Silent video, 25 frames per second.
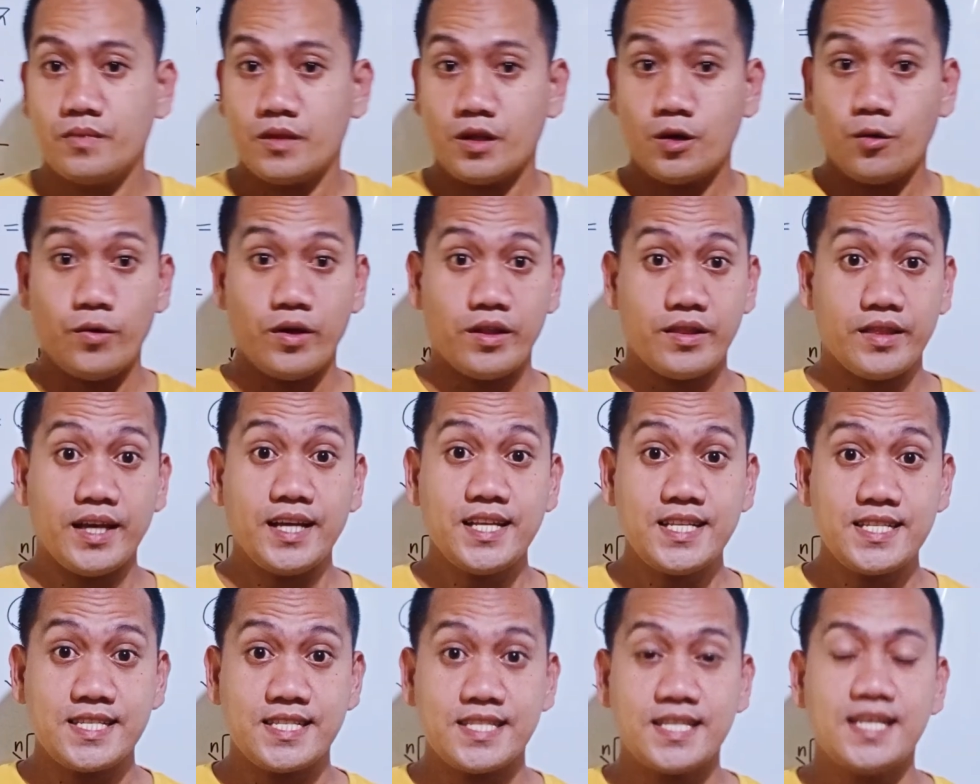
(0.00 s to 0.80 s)
With
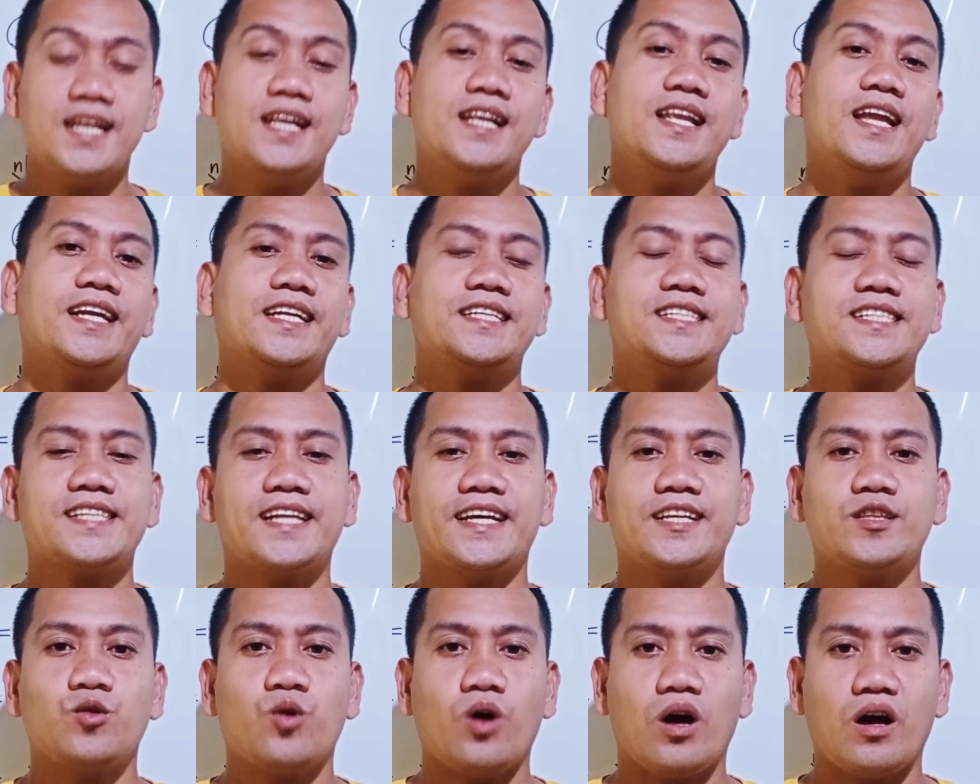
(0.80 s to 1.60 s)
this, let us try
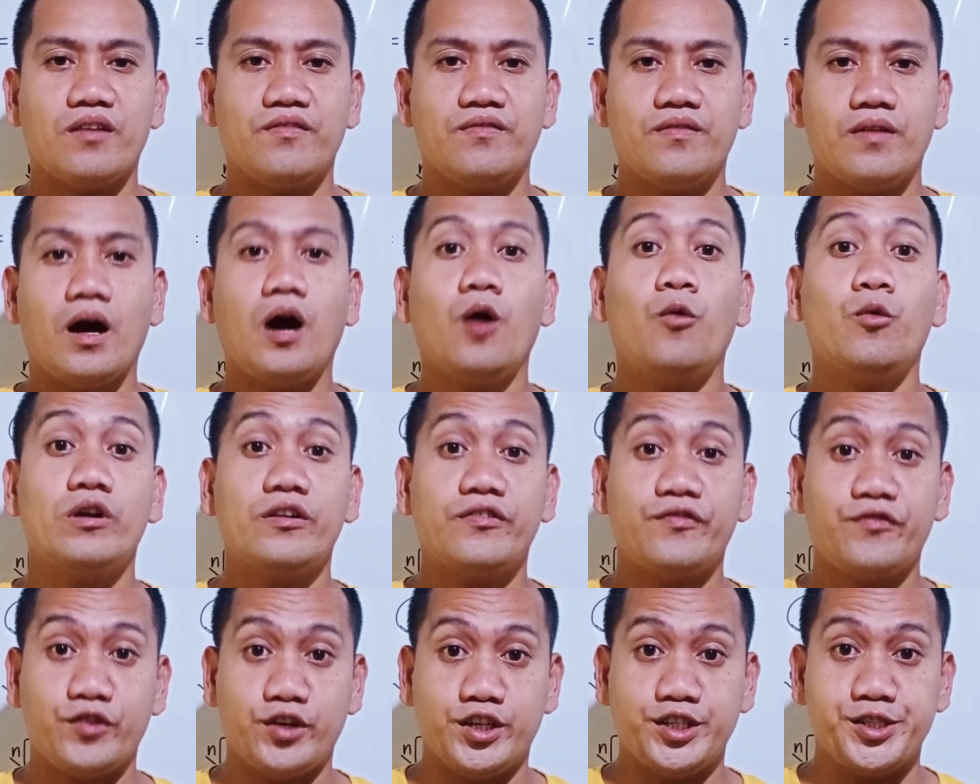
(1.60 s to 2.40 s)
to have our
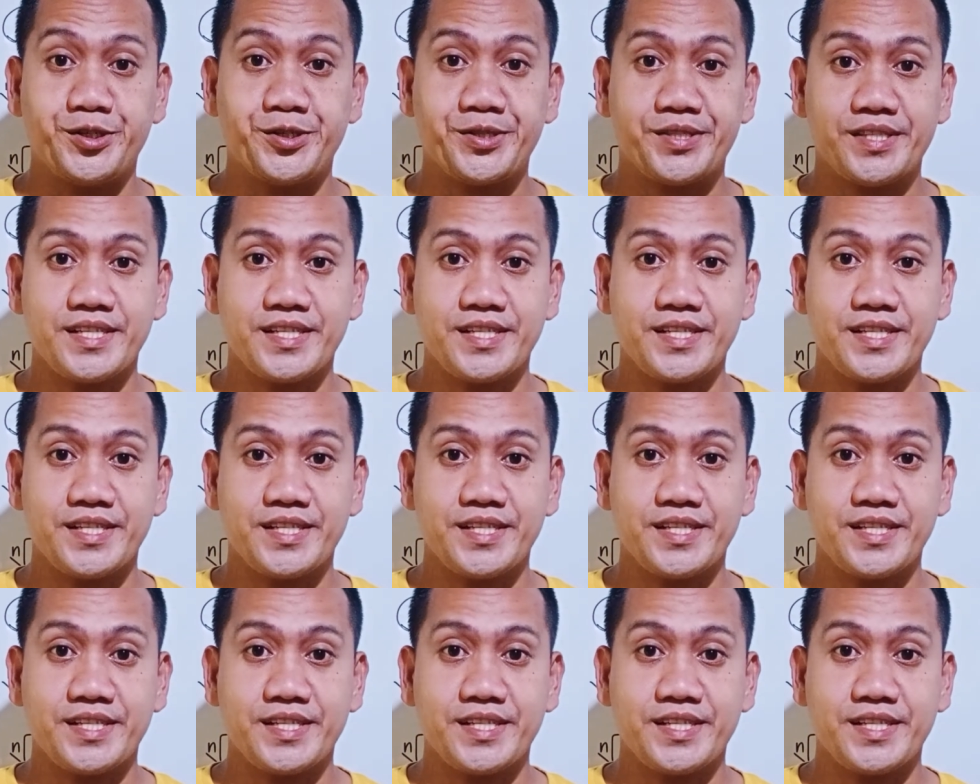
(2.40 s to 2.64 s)
first